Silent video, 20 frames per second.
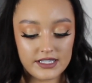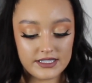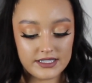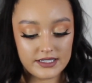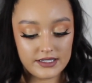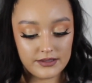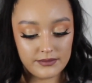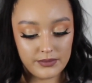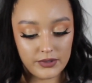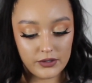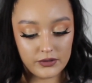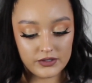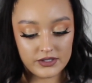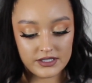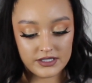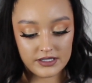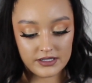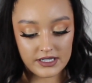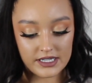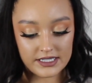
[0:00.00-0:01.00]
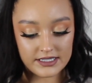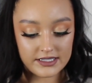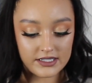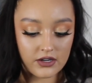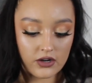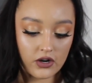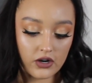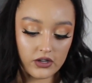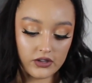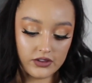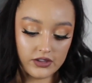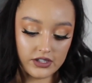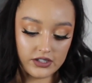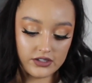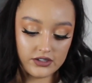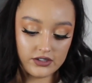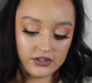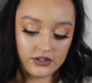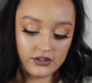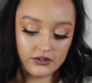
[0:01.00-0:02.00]
It's called the
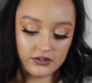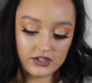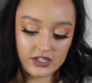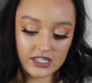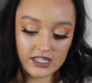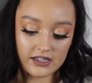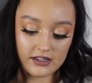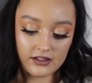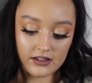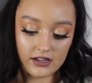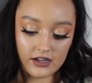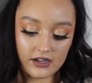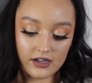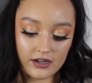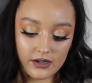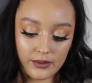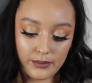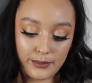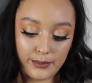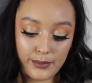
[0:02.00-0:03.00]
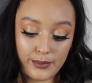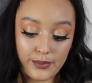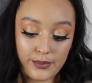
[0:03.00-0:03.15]
Touche Clot